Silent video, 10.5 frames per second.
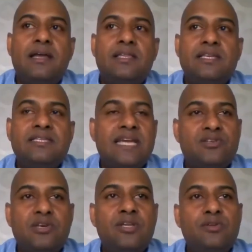this
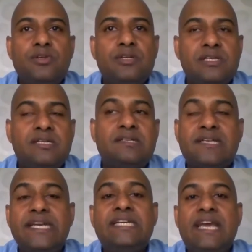actually, you
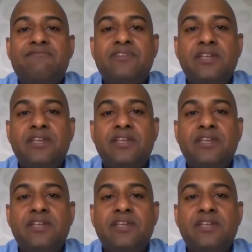treat